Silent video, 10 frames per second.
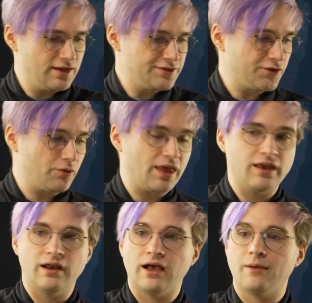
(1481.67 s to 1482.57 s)
So
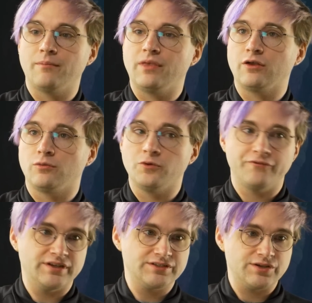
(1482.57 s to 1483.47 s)
then it'll move
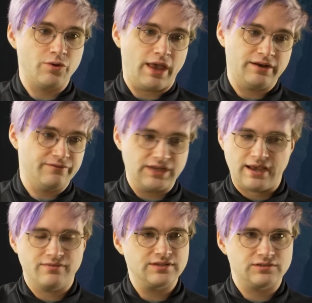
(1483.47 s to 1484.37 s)
into end of
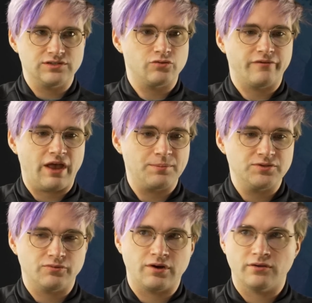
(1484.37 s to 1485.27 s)
day, and this just sort of
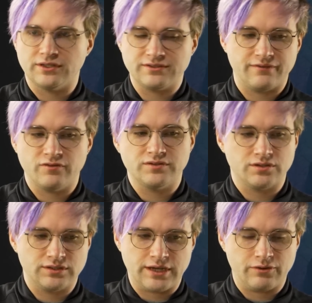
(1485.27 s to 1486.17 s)
happens regardless if you
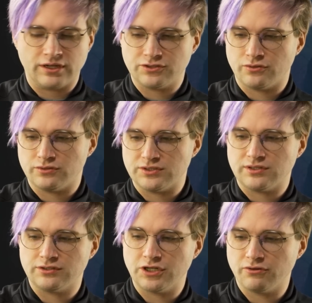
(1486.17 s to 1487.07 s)
took a town action or just
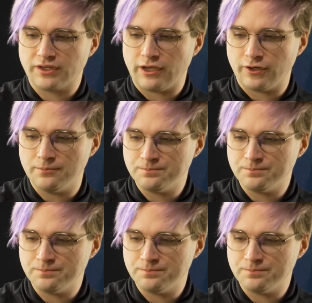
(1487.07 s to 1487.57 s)
a general encounter.